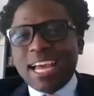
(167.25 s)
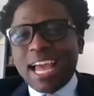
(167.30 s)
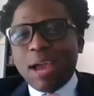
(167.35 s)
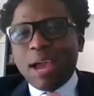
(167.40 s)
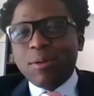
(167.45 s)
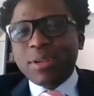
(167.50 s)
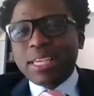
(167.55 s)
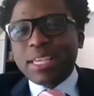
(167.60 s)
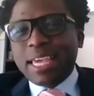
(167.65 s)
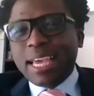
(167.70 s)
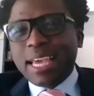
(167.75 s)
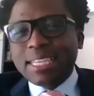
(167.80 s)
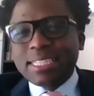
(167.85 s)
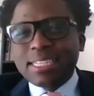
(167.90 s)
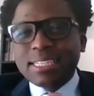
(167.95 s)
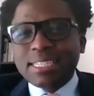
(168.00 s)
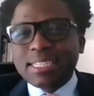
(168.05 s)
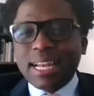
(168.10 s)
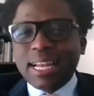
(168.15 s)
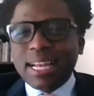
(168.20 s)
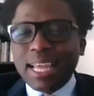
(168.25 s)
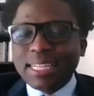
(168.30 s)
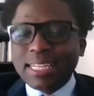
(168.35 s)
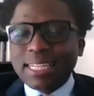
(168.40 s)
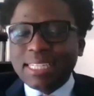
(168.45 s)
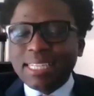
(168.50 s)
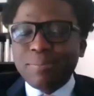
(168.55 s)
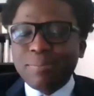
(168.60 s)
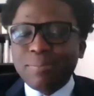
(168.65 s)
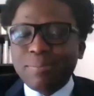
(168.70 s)
Our guest is
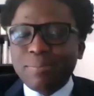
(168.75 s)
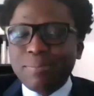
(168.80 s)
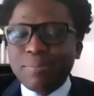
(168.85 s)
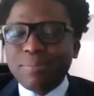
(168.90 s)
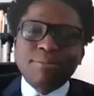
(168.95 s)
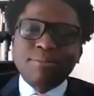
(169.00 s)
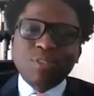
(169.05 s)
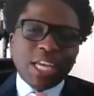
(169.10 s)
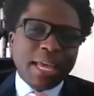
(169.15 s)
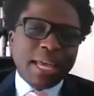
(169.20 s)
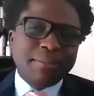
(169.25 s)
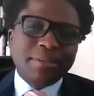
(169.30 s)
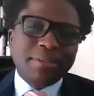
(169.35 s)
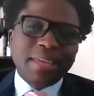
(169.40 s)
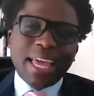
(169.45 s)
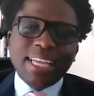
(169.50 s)
Lady Mariéme Jamme,